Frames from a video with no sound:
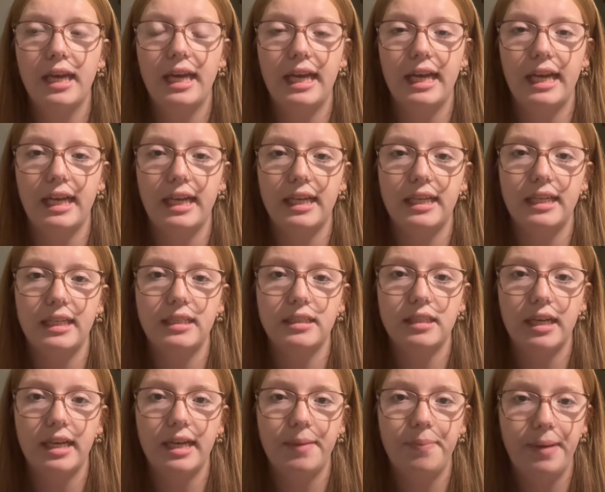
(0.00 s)
and
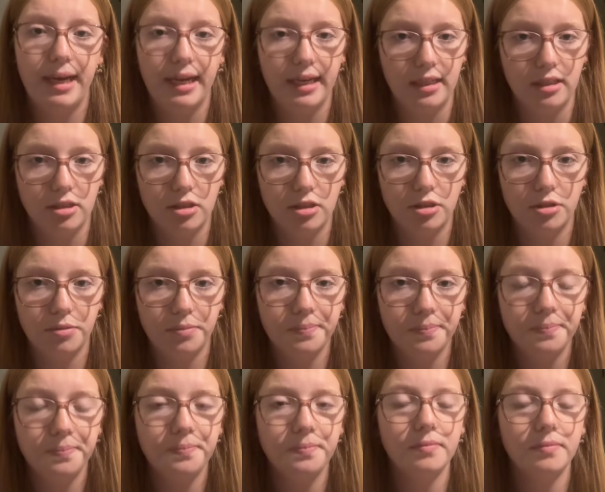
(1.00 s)
a petting zoo.
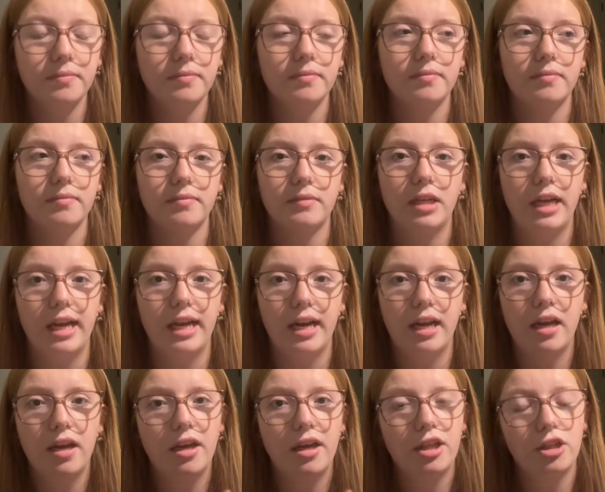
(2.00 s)
And
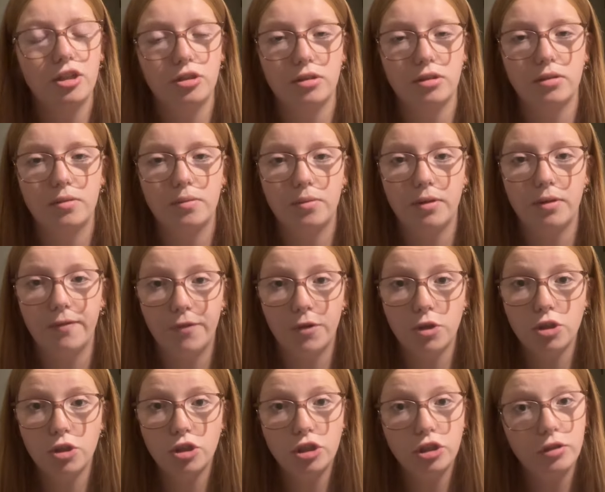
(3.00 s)
the, the
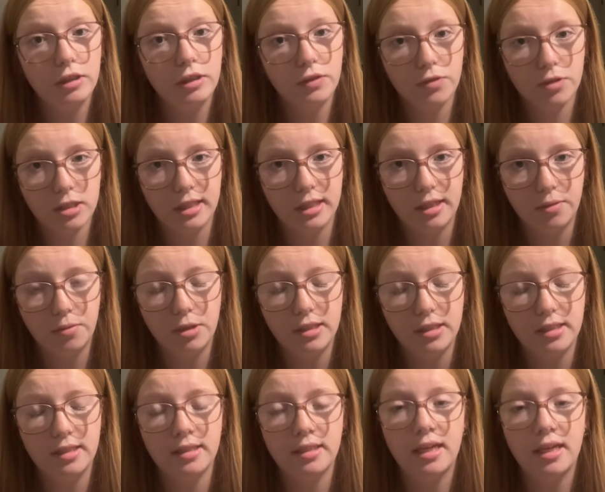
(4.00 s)
first two is for sterile
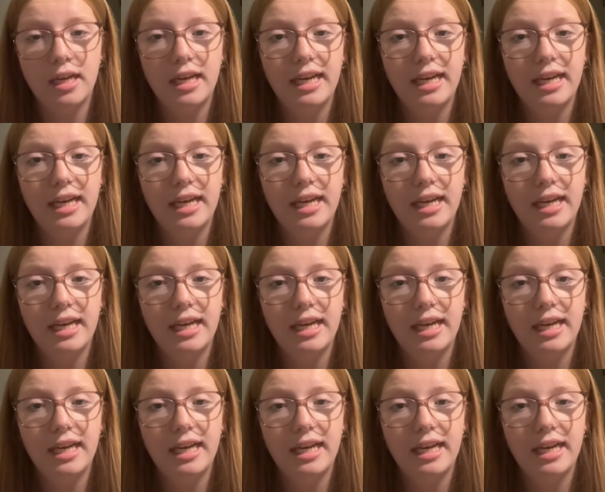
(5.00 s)
reasons,